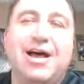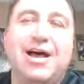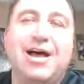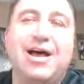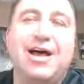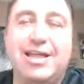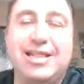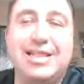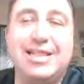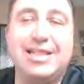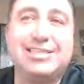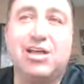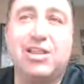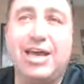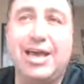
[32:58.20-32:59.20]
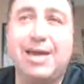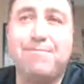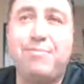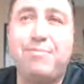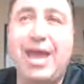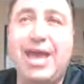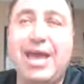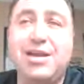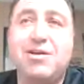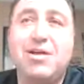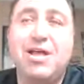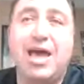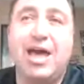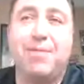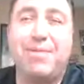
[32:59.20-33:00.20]
and that's how they get paid.
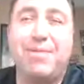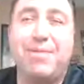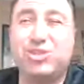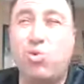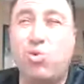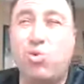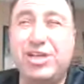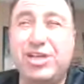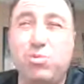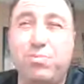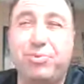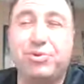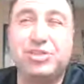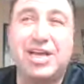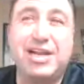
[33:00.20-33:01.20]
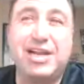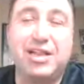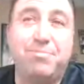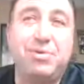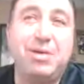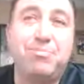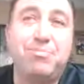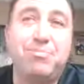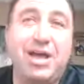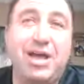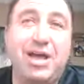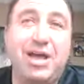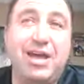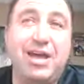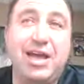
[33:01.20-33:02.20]
And about 22% of the people
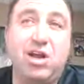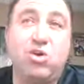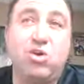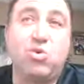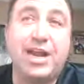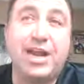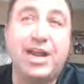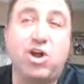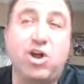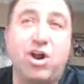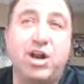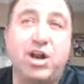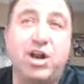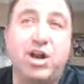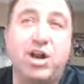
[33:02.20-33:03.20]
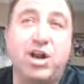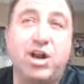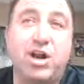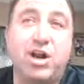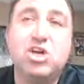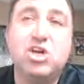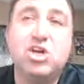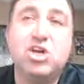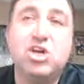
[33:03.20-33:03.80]
have a credit card. So